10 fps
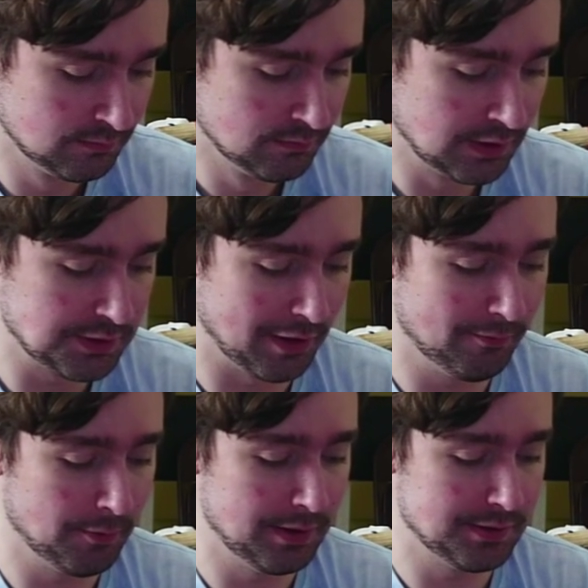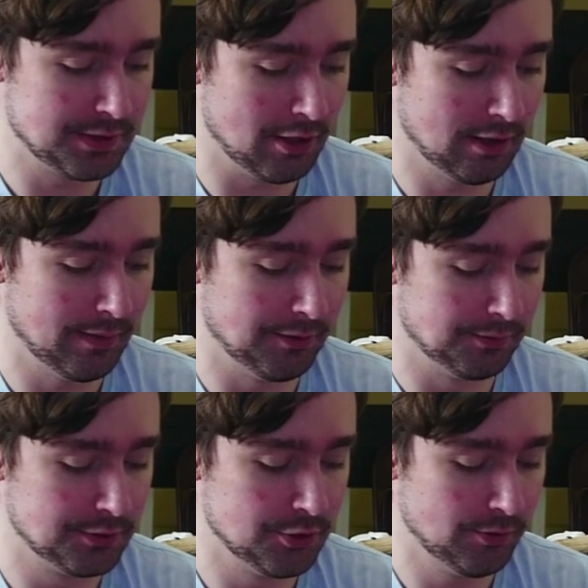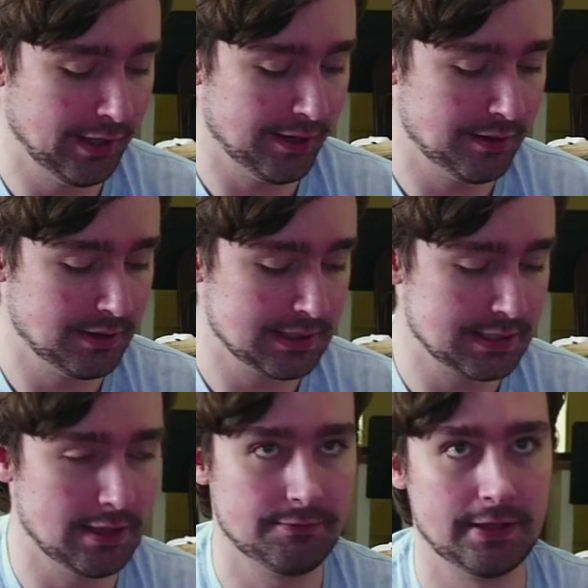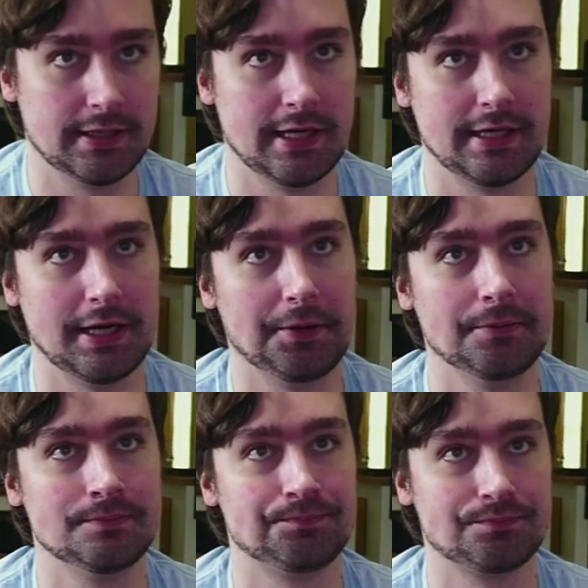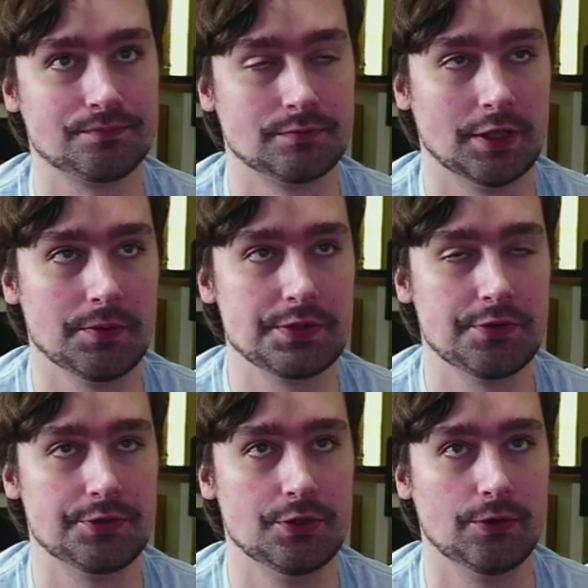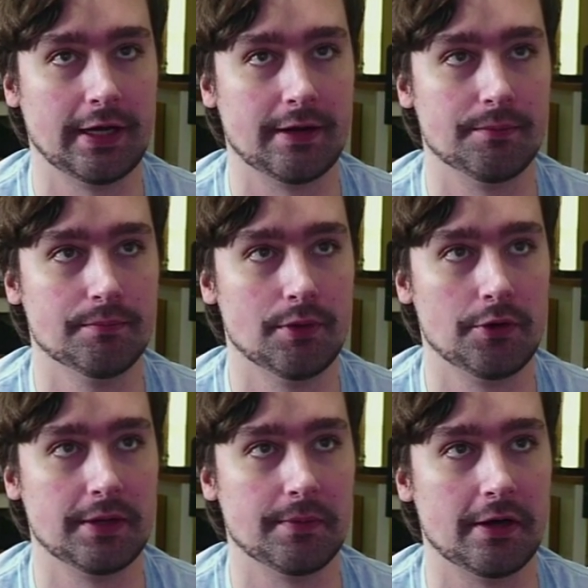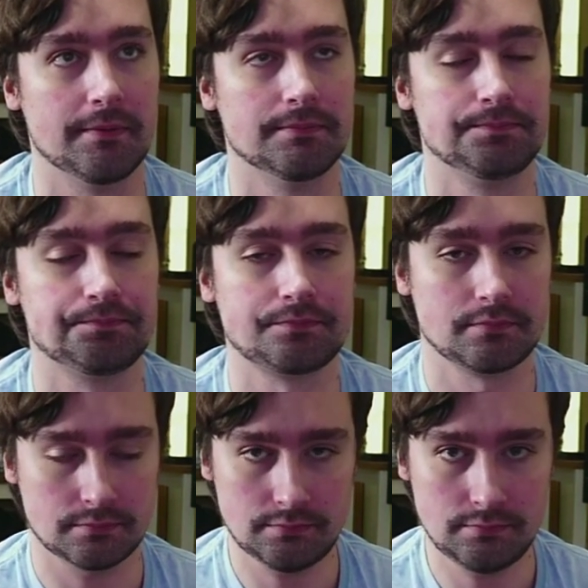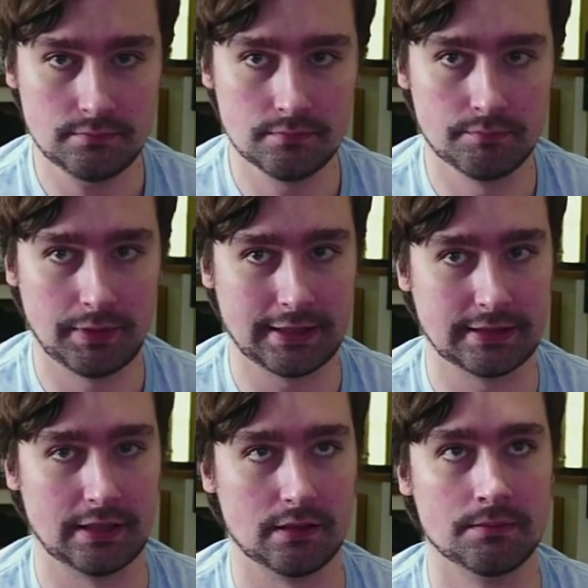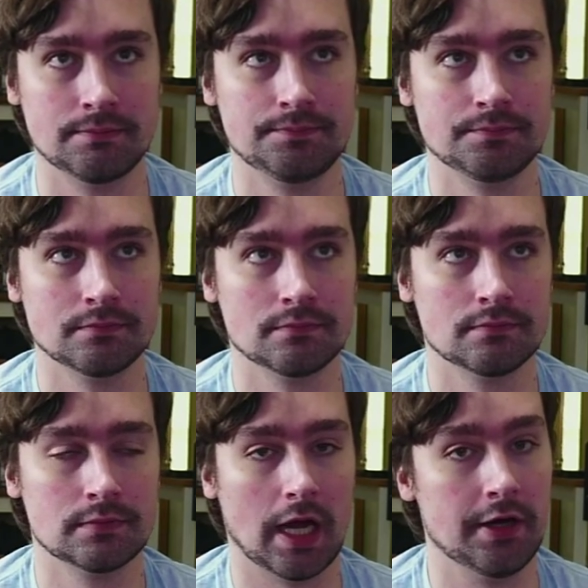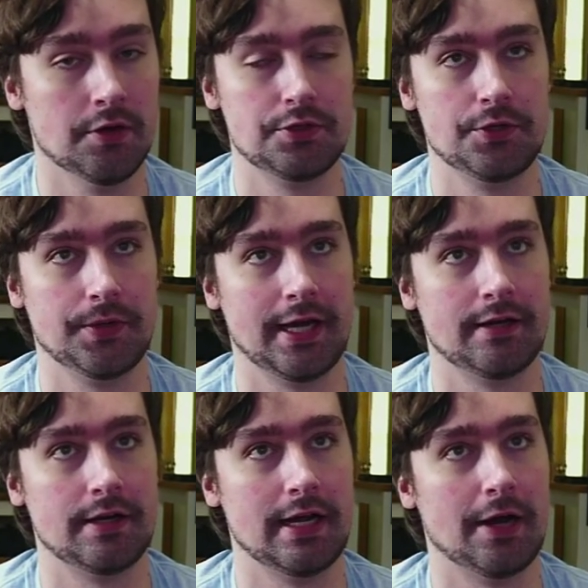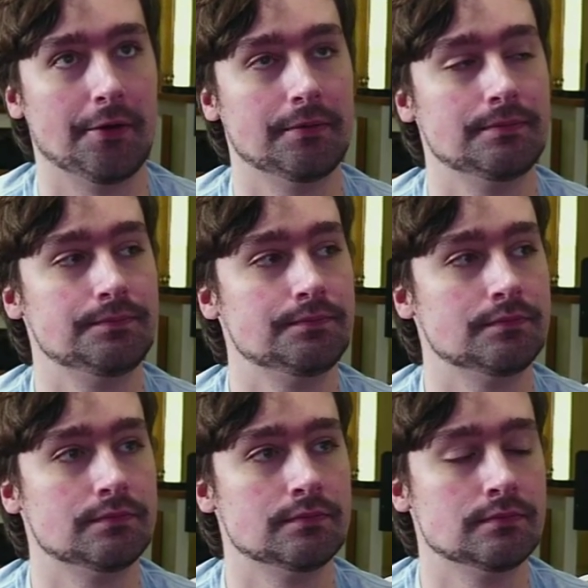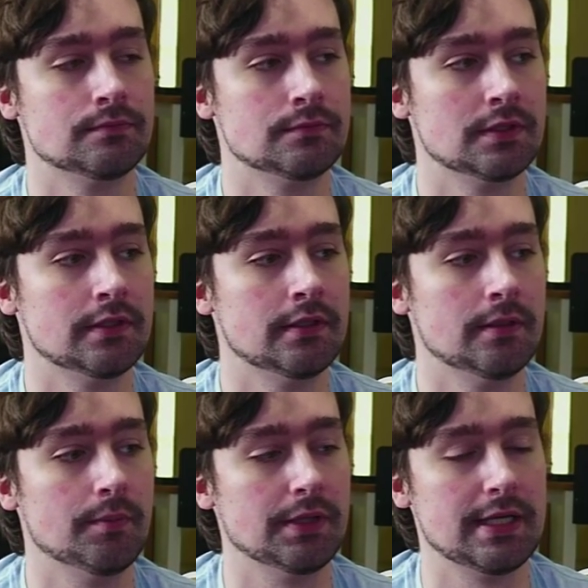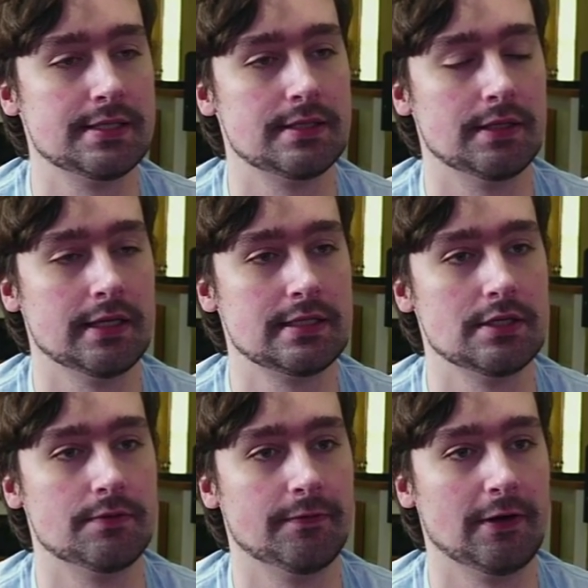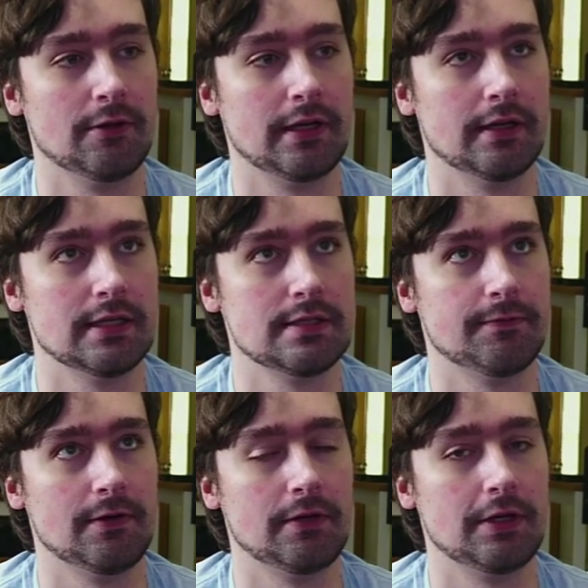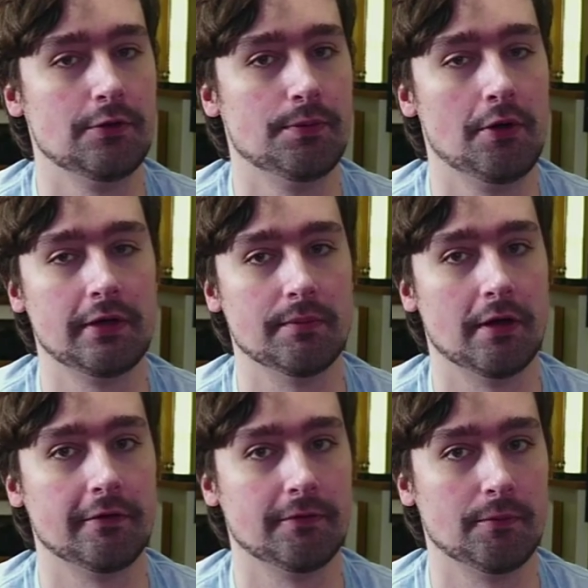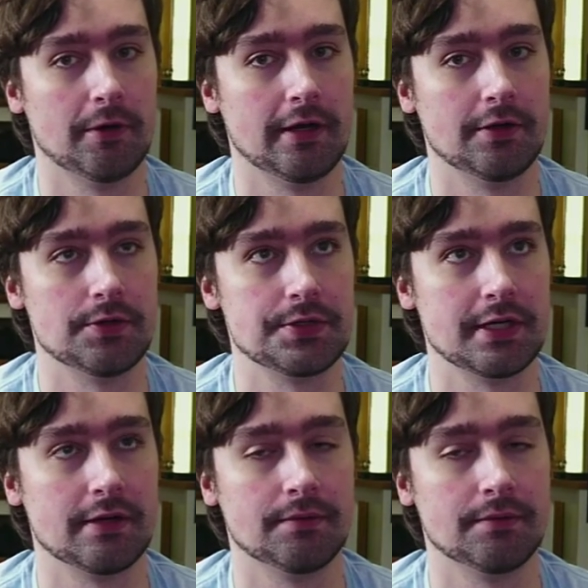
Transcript: So everyone's talking about Toucannon and stuff like that now. There was no toucan Pokemon back then. I know Toucannon now. But that's that's a fairly that's a fairly new Pokemon from what I understand.